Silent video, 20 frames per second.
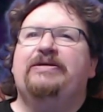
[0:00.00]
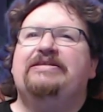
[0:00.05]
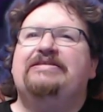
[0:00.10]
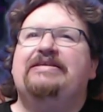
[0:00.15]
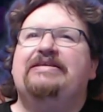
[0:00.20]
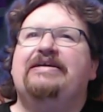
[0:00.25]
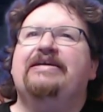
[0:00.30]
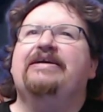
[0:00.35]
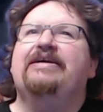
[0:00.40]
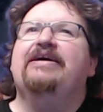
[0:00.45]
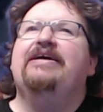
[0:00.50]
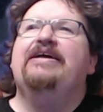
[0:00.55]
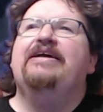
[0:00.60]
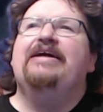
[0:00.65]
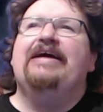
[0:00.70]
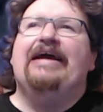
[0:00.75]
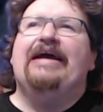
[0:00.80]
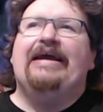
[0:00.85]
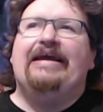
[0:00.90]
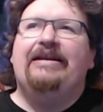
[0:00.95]
It's like
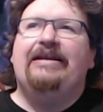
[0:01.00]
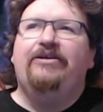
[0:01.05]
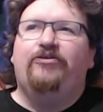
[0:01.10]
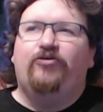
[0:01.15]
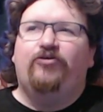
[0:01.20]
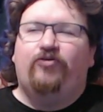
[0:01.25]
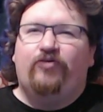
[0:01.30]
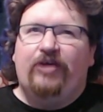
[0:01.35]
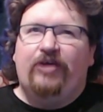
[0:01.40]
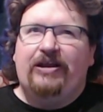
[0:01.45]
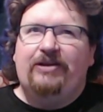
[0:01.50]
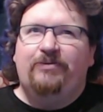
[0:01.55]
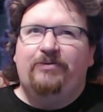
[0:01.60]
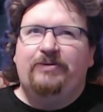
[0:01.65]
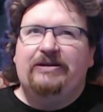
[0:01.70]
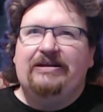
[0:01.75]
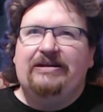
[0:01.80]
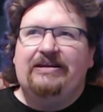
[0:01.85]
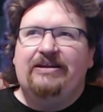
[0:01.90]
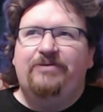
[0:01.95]
incredibly